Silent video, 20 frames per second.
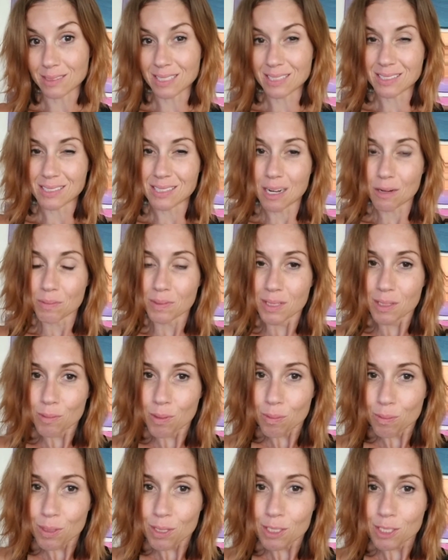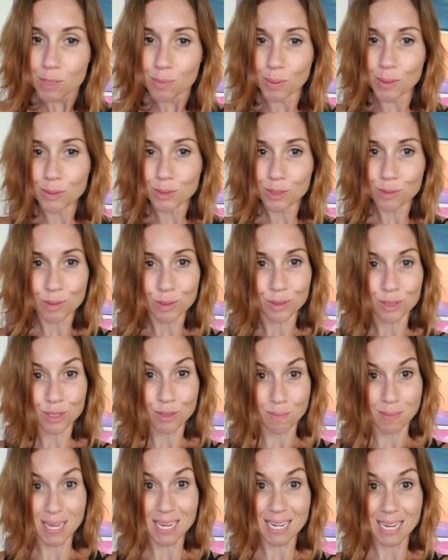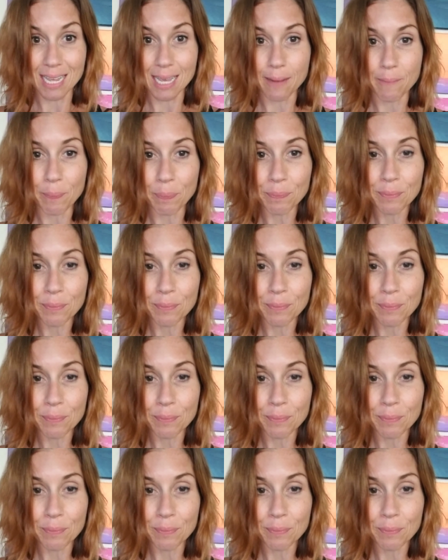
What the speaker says: That's not really what we're exposed through to the media.